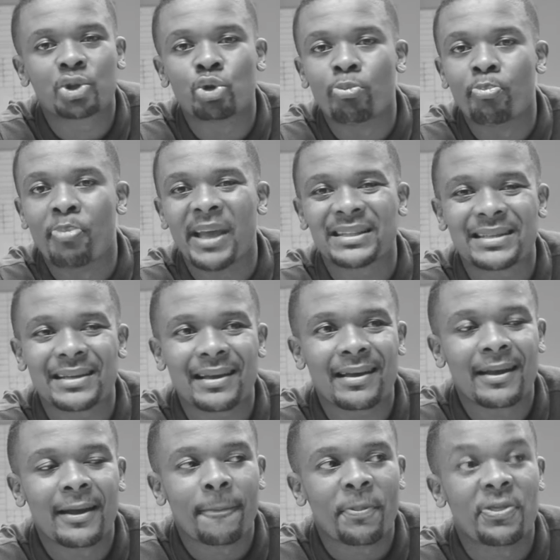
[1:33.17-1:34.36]
to better
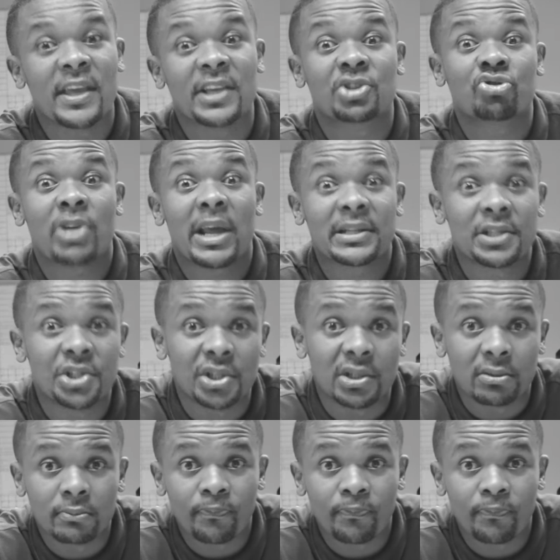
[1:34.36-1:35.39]
their strategy